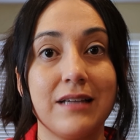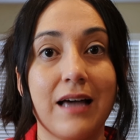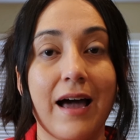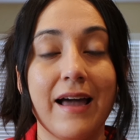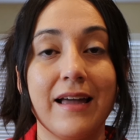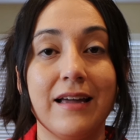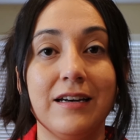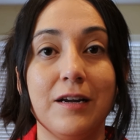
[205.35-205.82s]

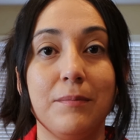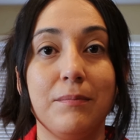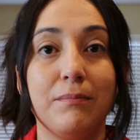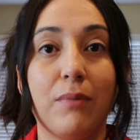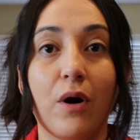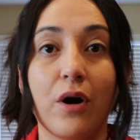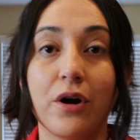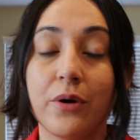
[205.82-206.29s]
I end up
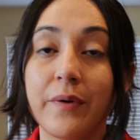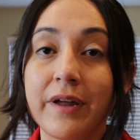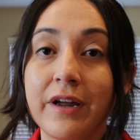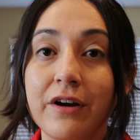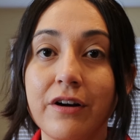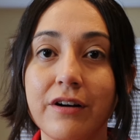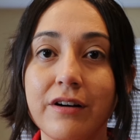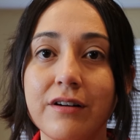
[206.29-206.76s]
borrowing
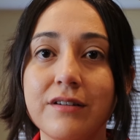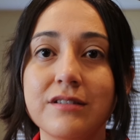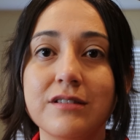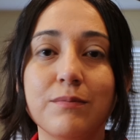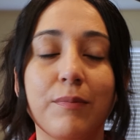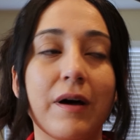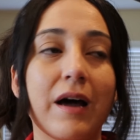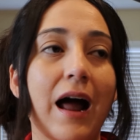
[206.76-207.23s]
hers,
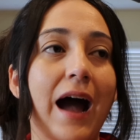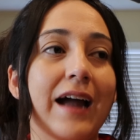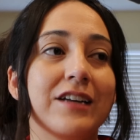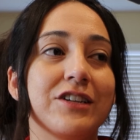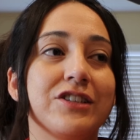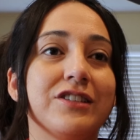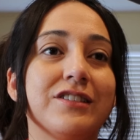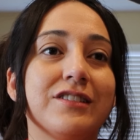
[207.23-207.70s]
but I
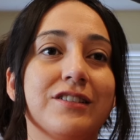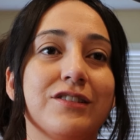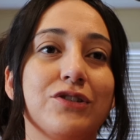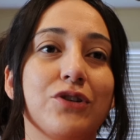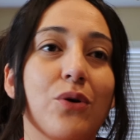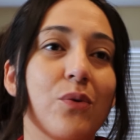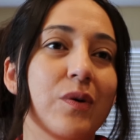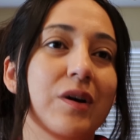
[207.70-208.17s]
just
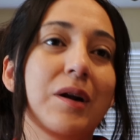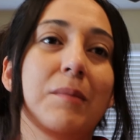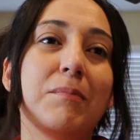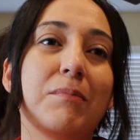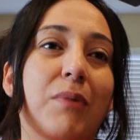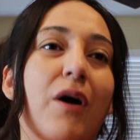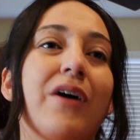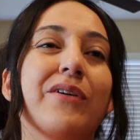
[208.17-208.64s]
don't want to
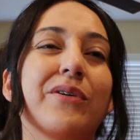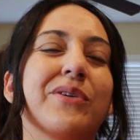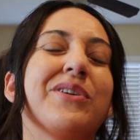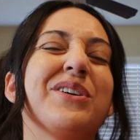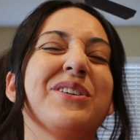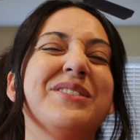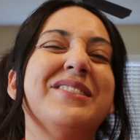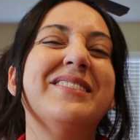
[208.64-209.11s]
borrow
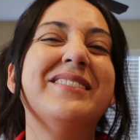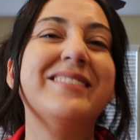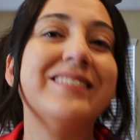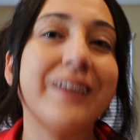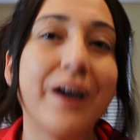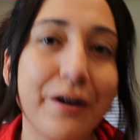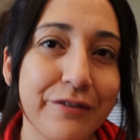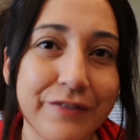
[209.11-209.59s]
her
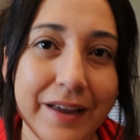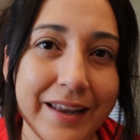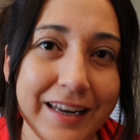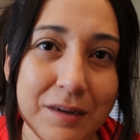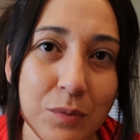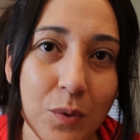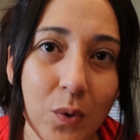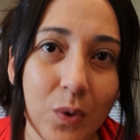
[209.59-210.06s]
stuff
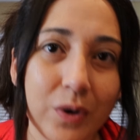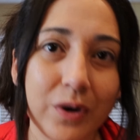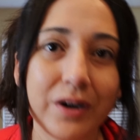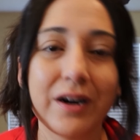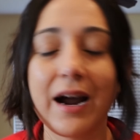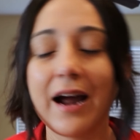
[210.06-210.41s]
anymore.